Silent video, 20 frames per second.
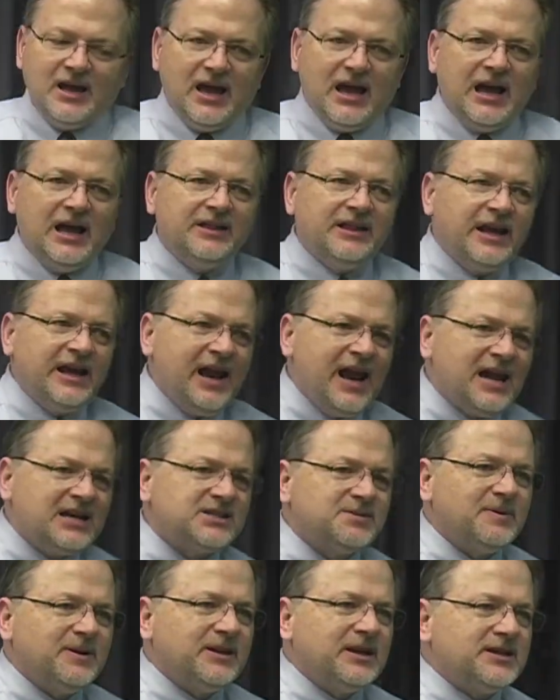and they
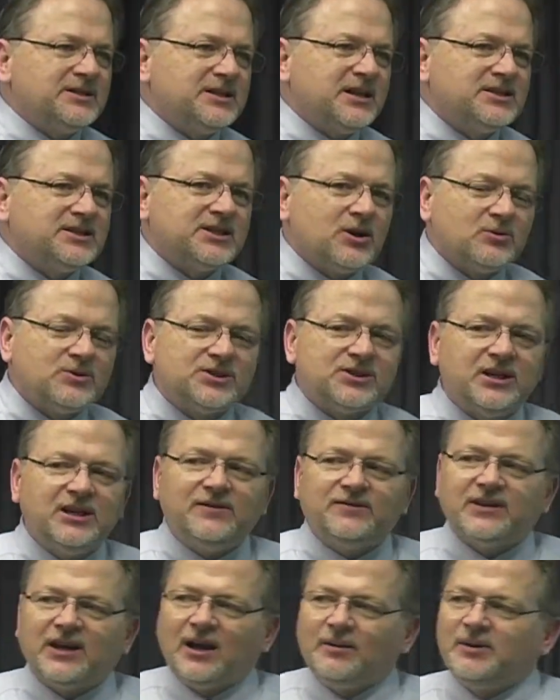asked me, they said, so
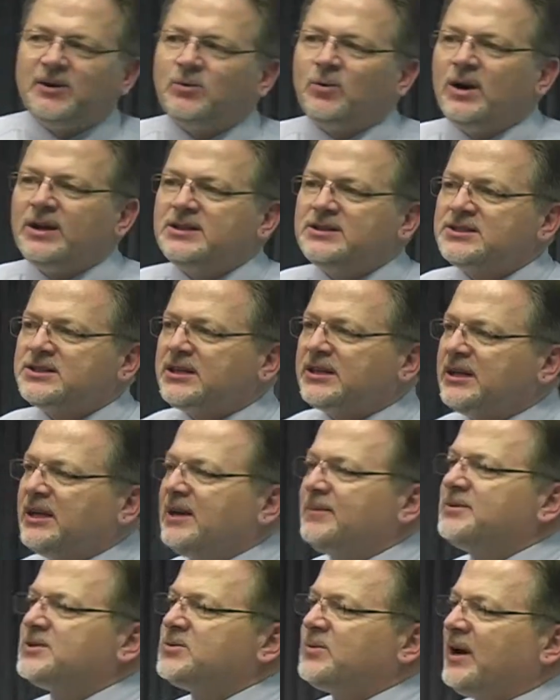Steve, tell me, what is the
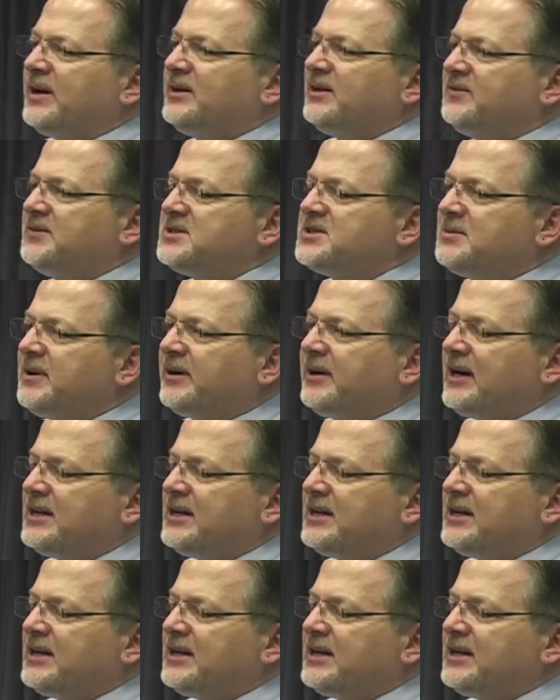campus-wide Difference Maker?